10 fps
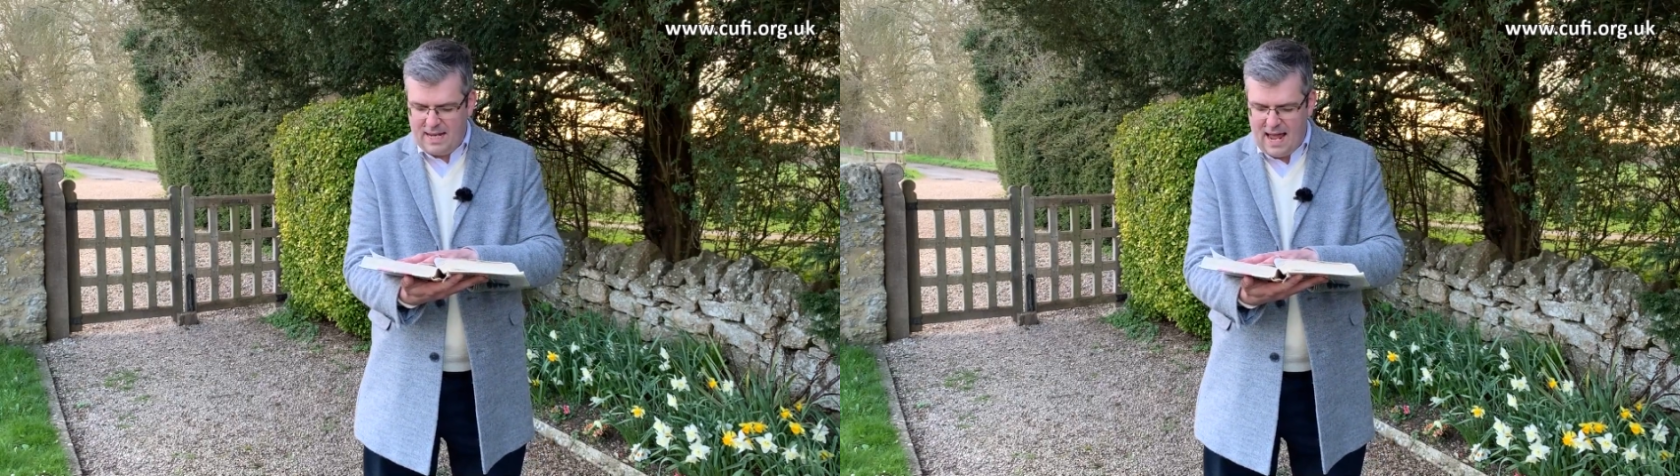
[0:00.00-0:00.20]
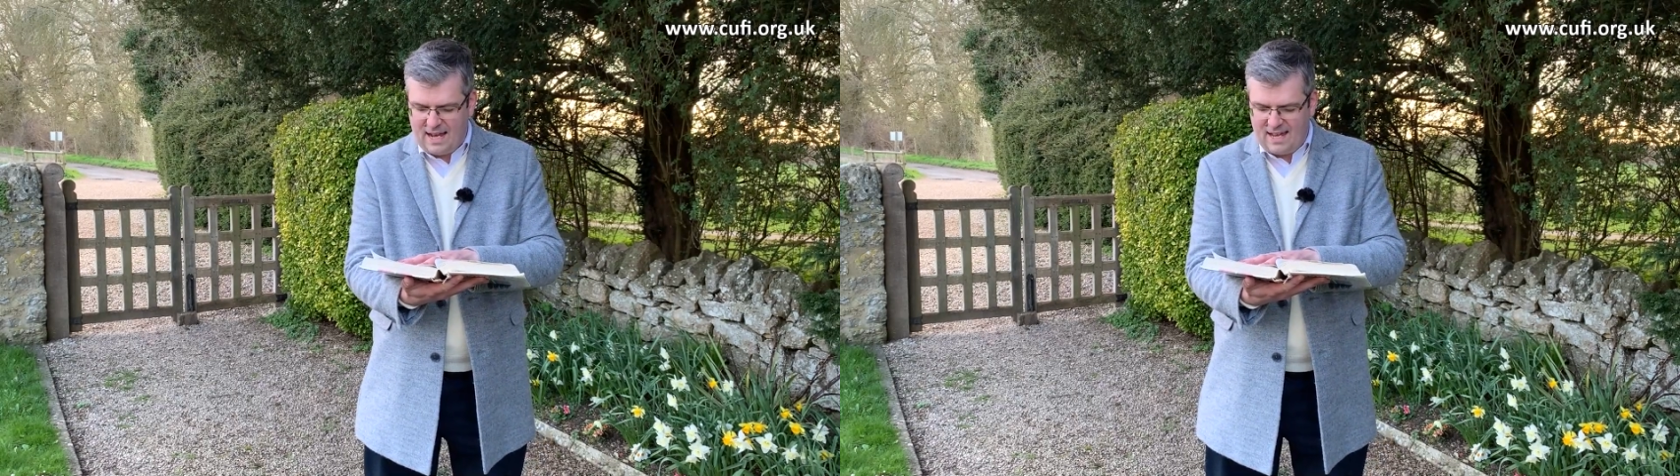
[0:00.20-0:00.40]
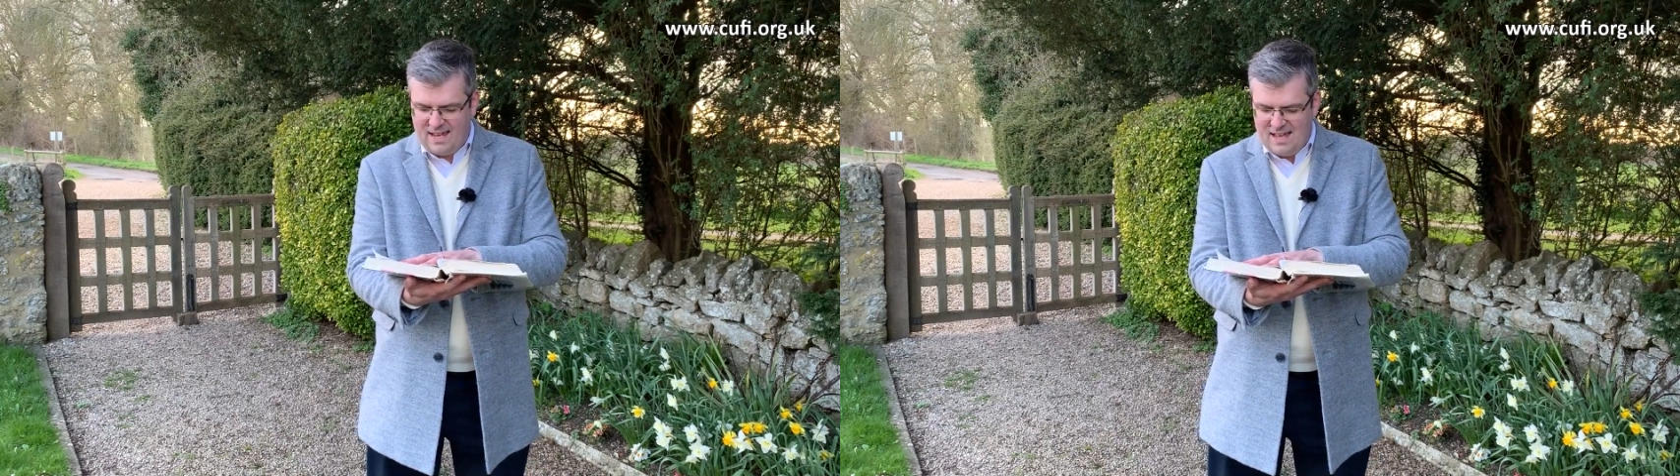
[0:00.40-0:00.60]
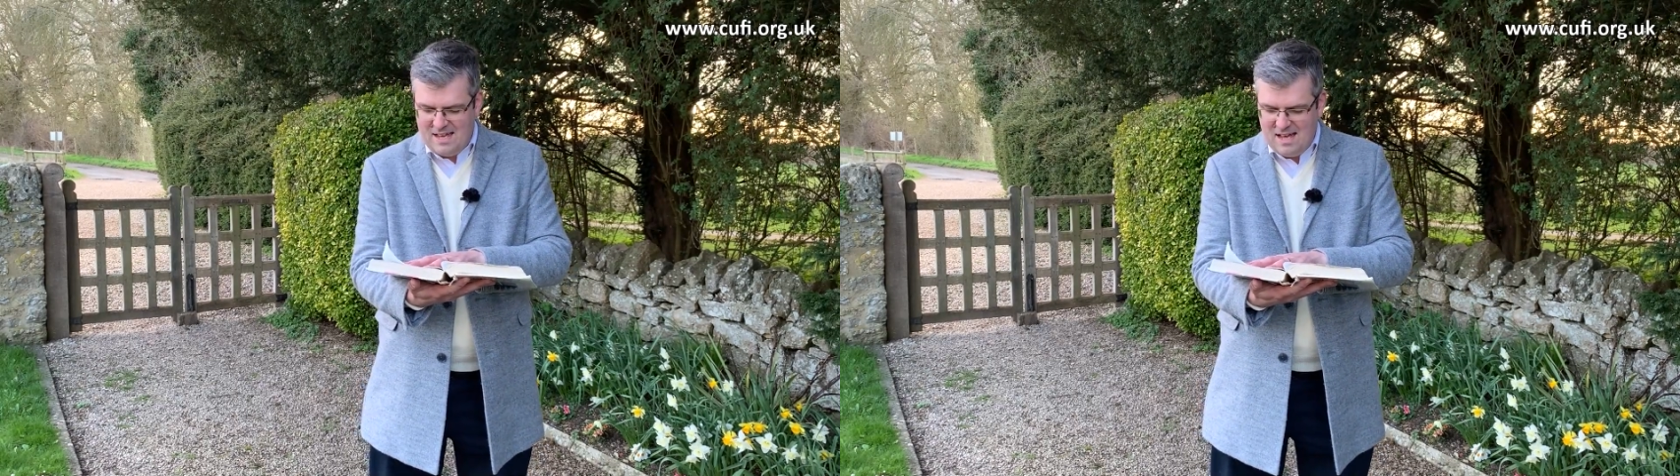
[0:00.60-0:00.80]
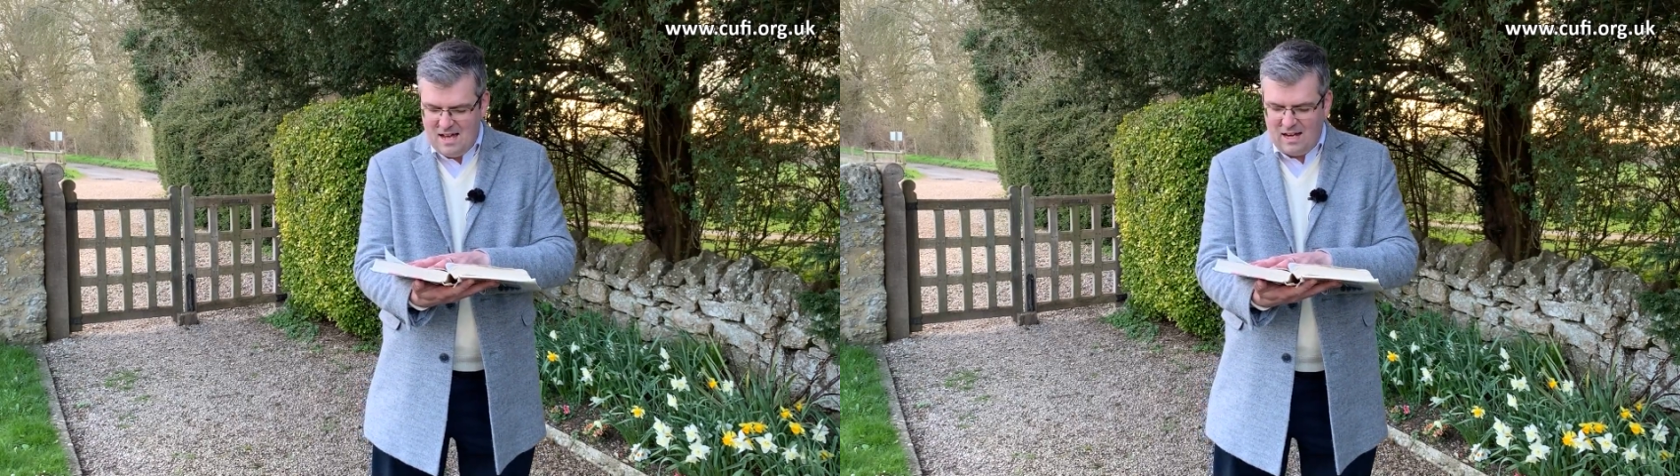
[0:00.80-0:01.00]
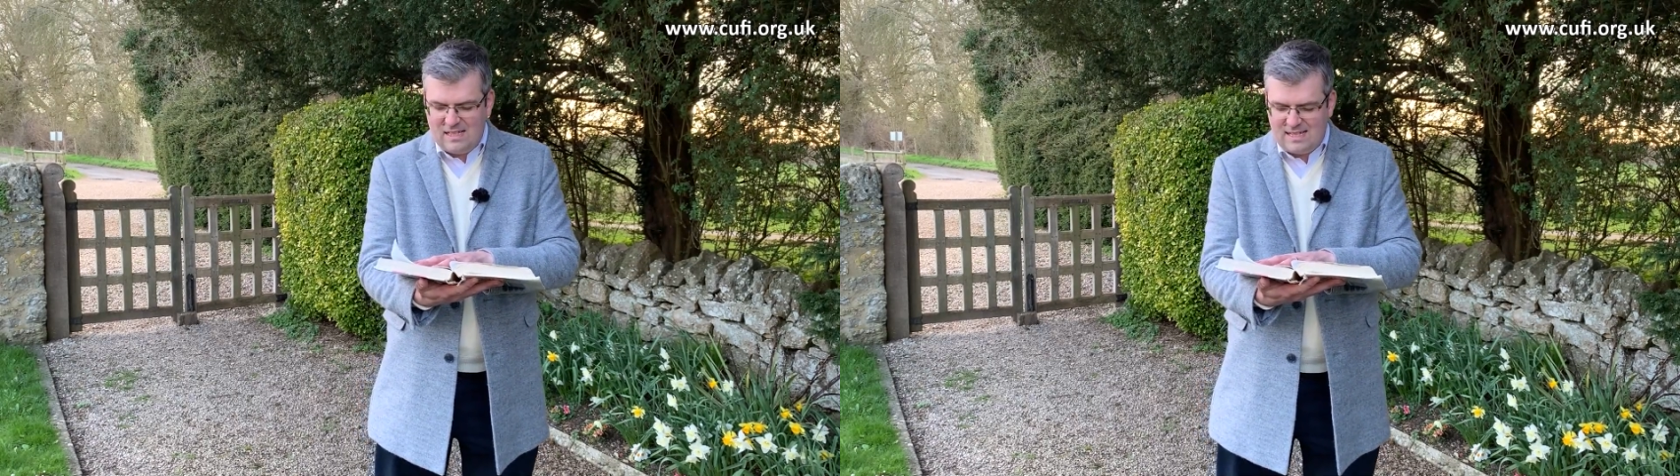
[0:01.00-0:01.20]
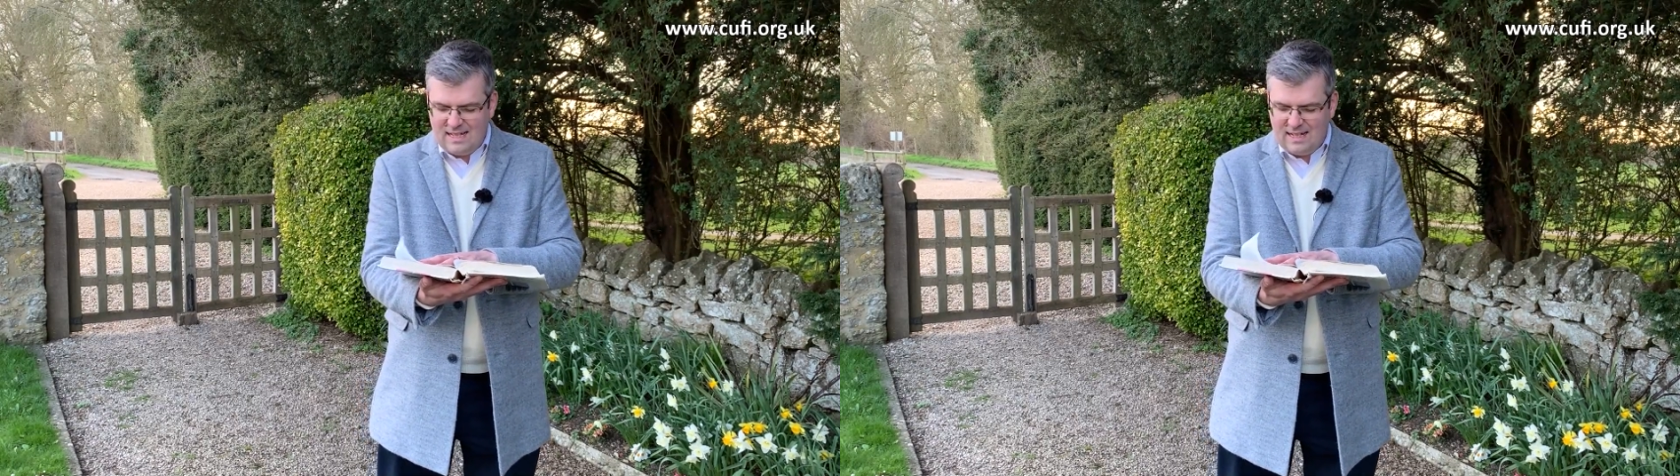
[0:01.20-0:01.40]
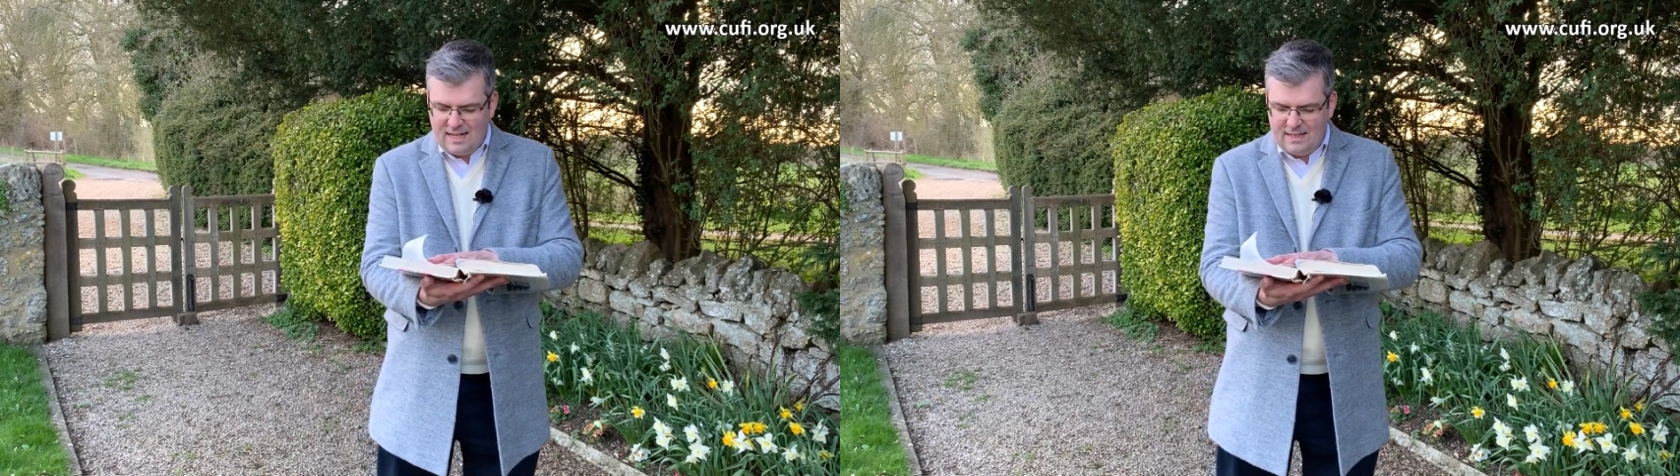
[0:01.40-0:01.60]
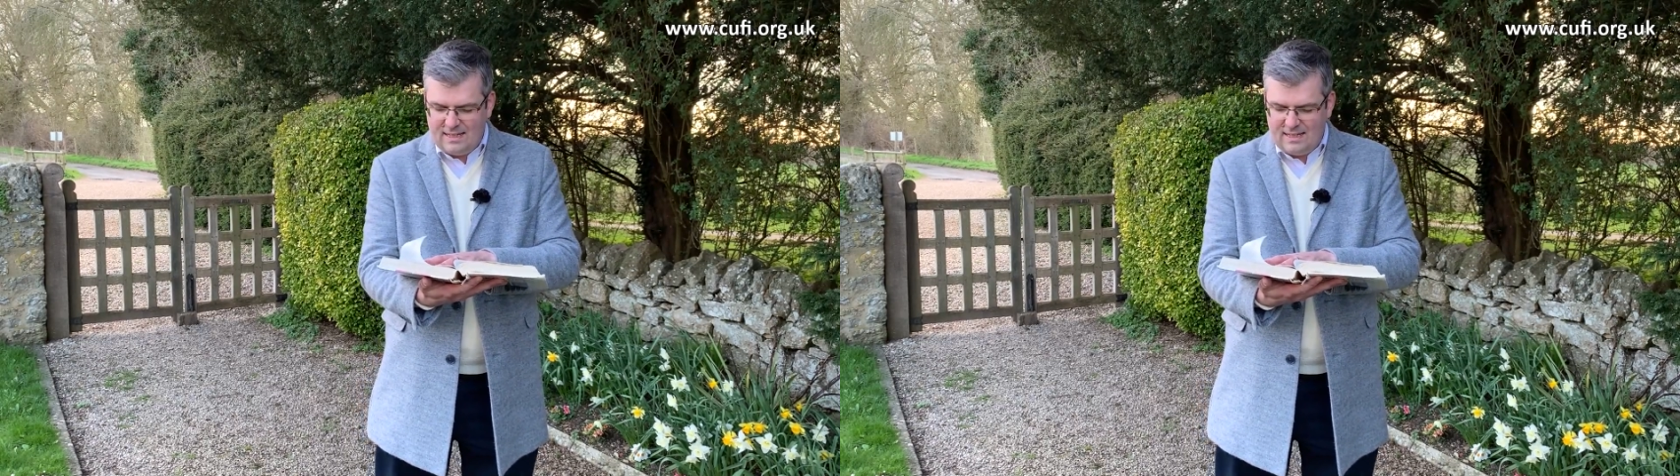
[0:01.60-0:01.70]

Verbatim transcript: neck. I sink in